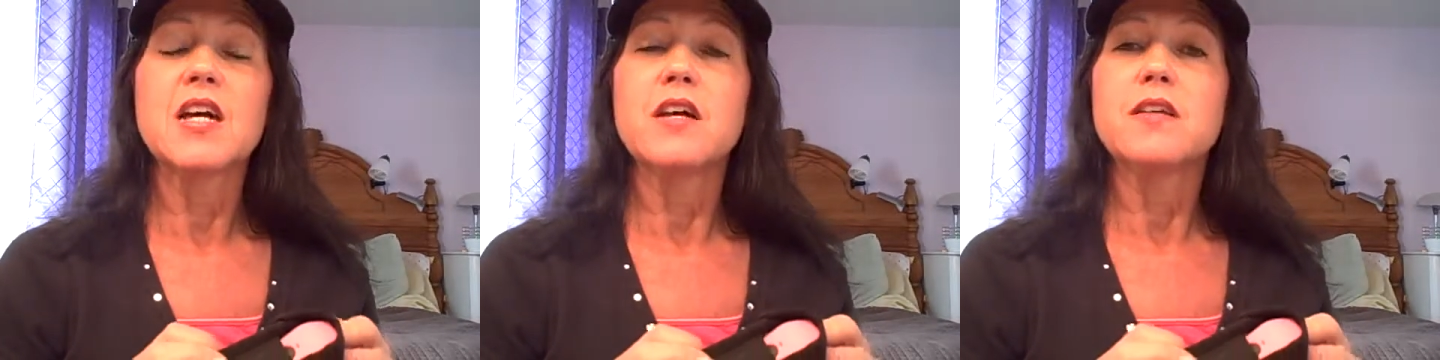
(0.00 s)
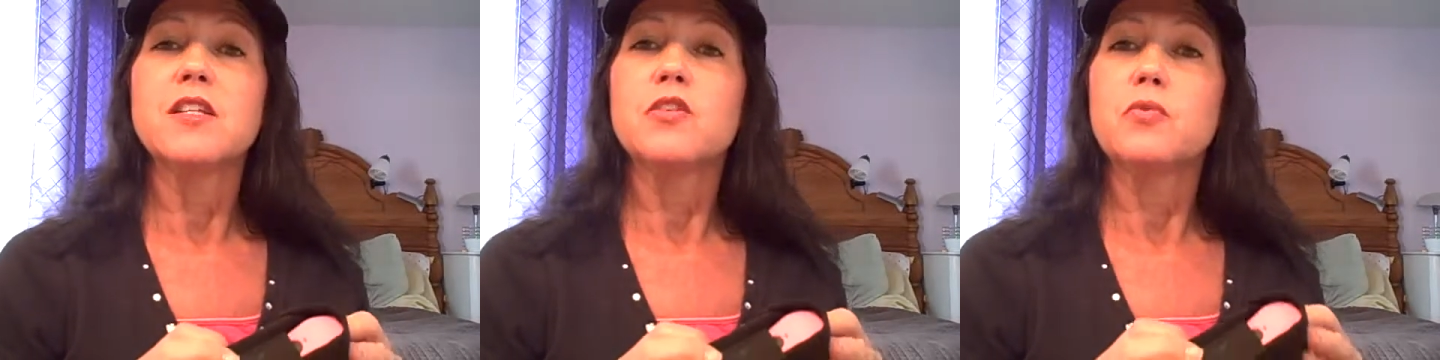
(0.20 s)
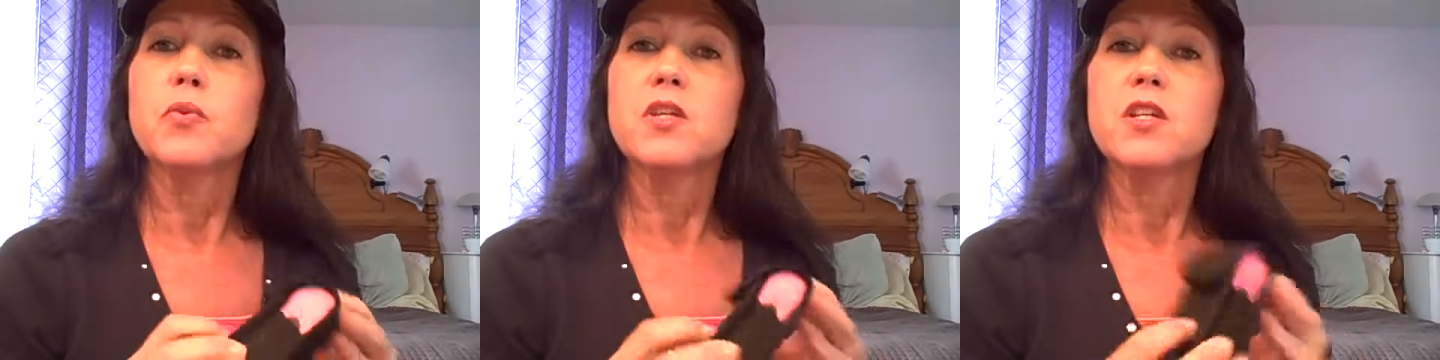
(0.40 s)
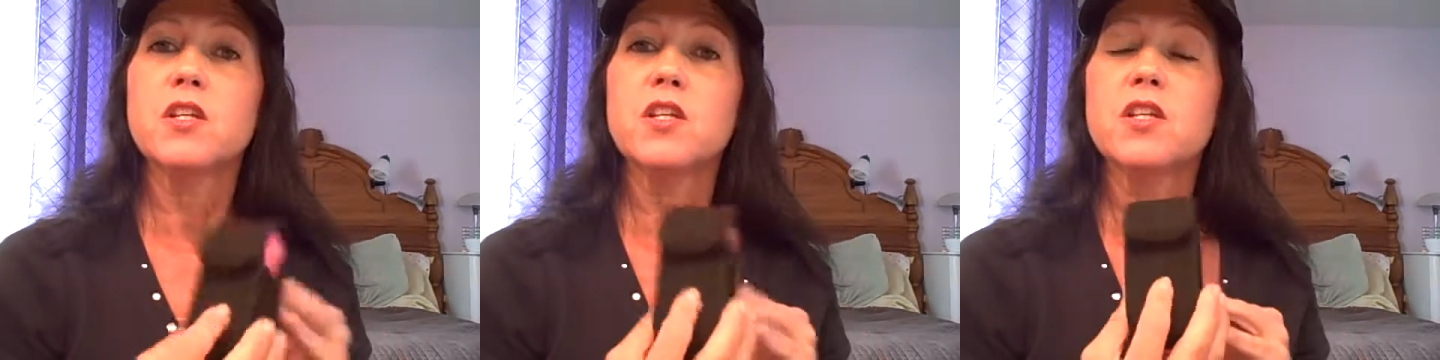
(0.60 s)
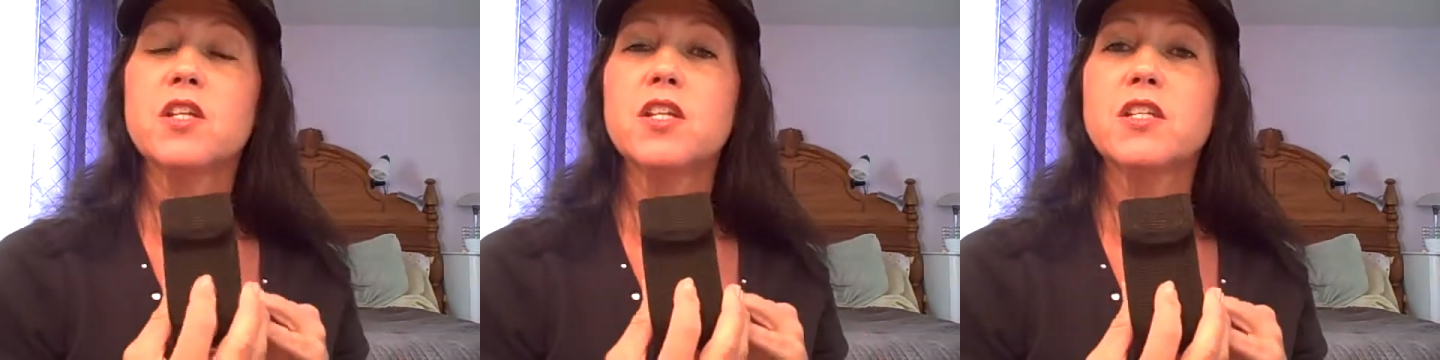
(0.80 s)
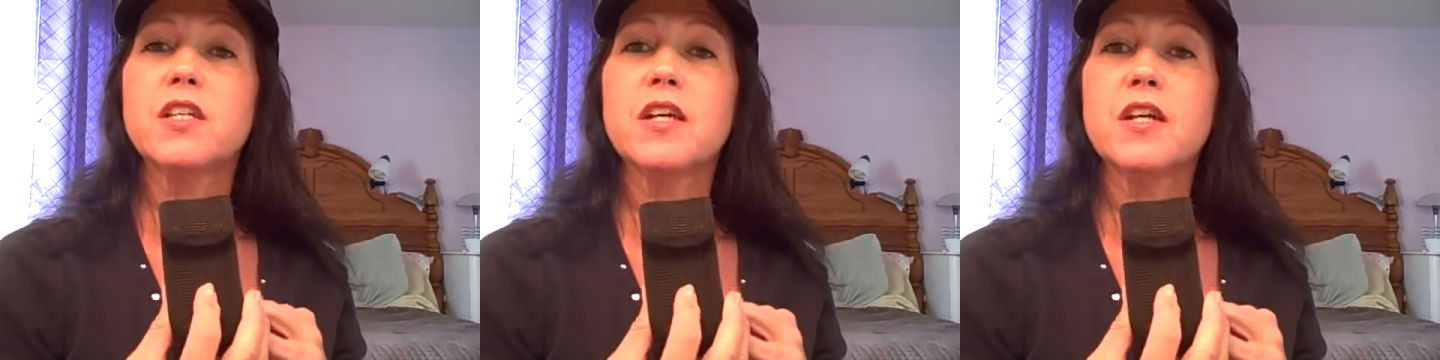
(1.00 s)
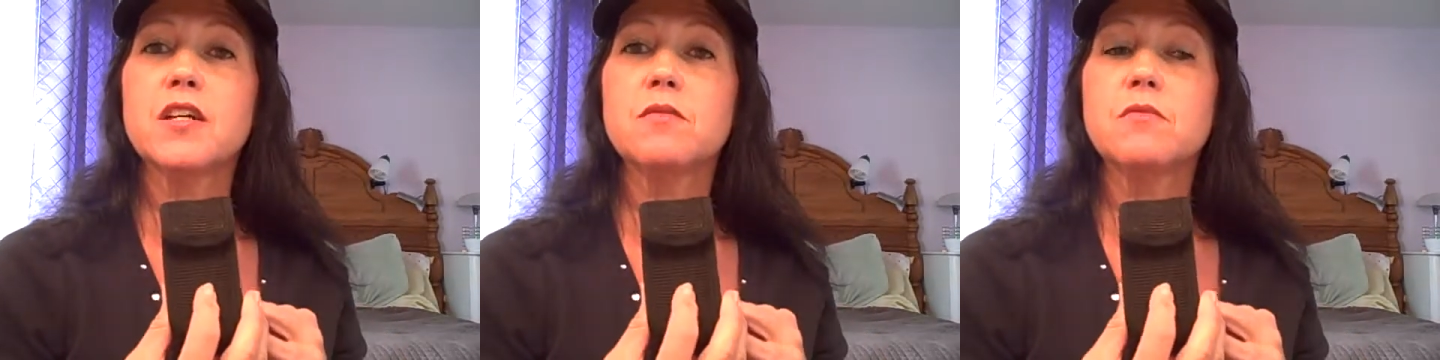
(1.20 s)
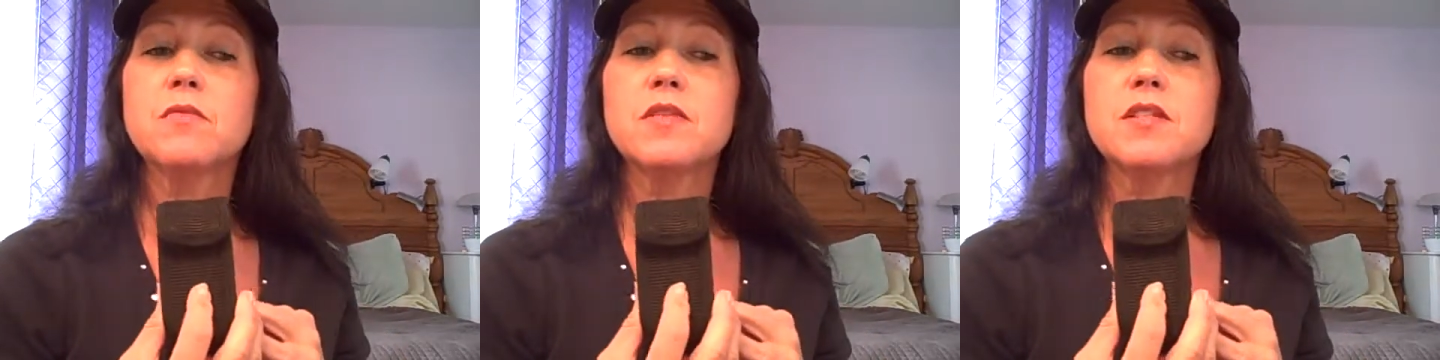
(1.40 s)
I just wanted to
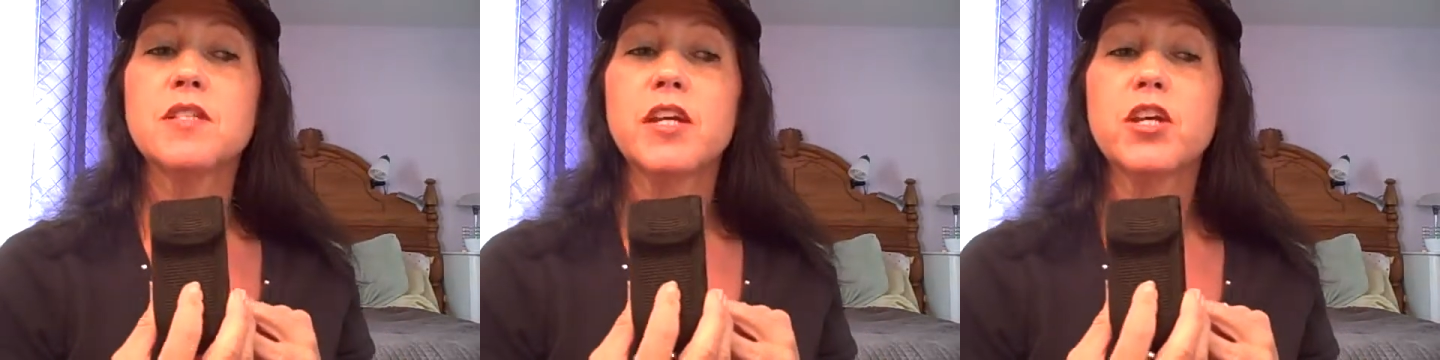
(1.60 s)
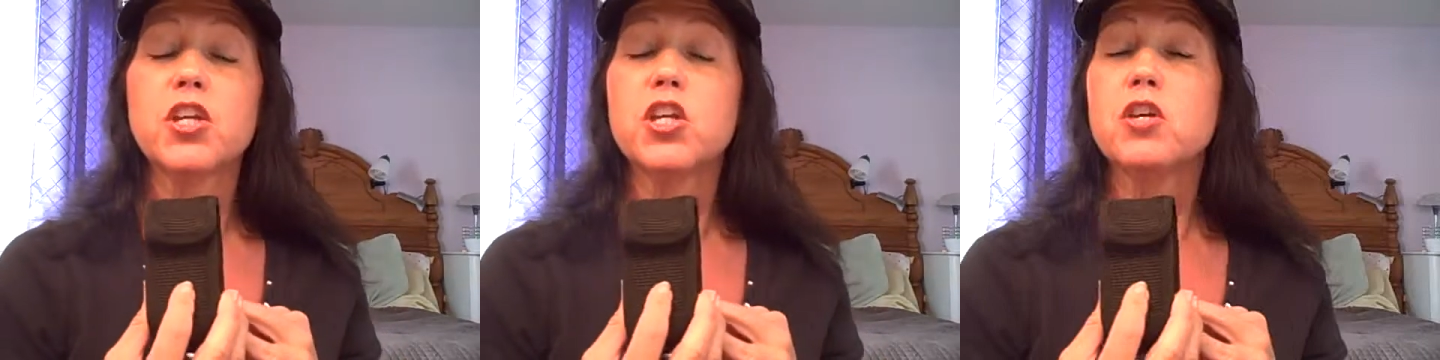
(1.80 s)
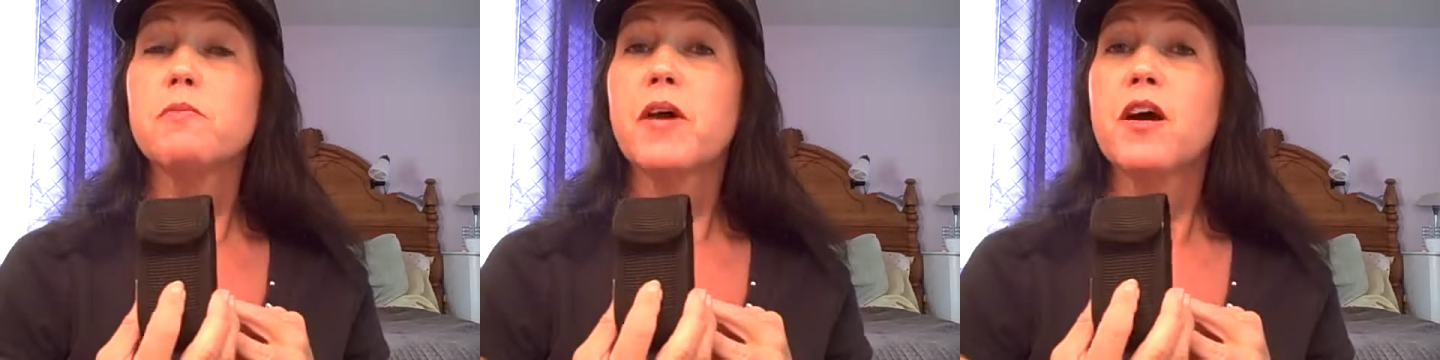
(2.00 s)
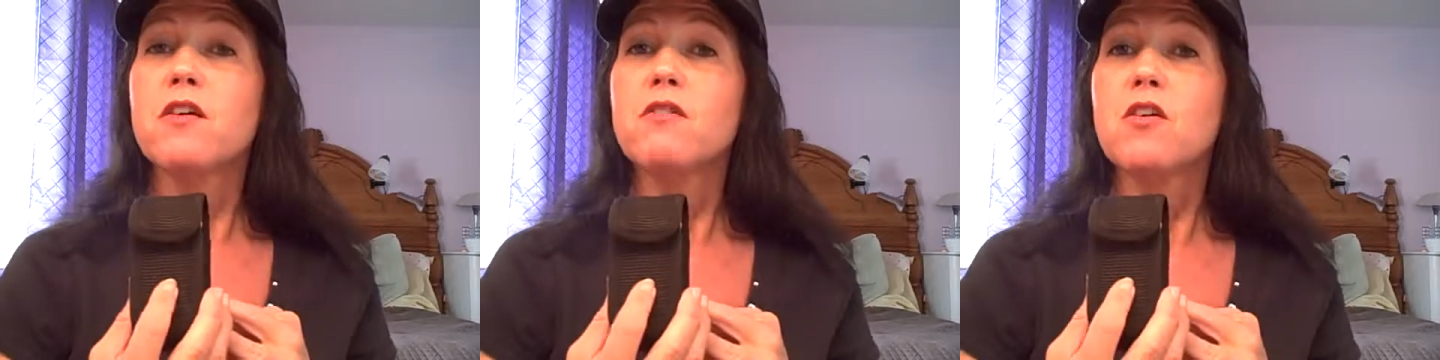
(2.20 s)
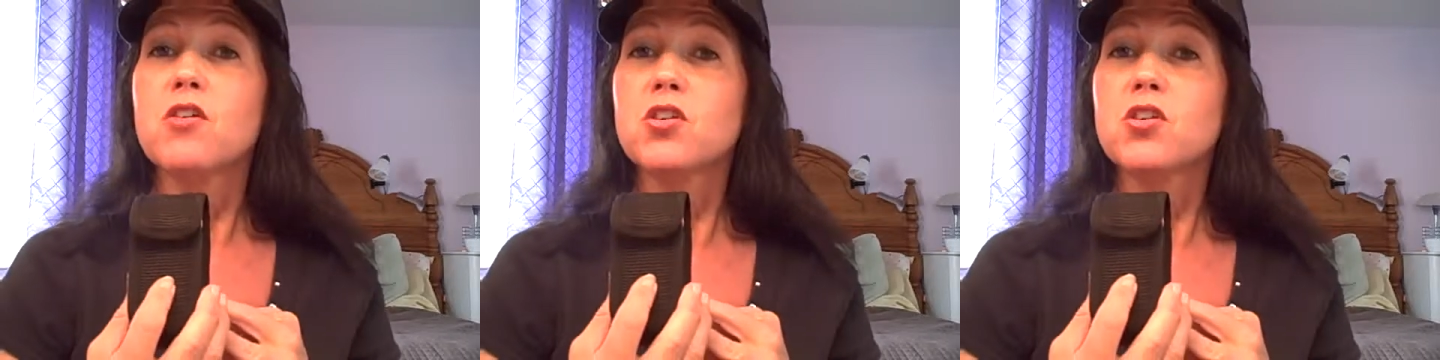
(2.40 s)
tell you about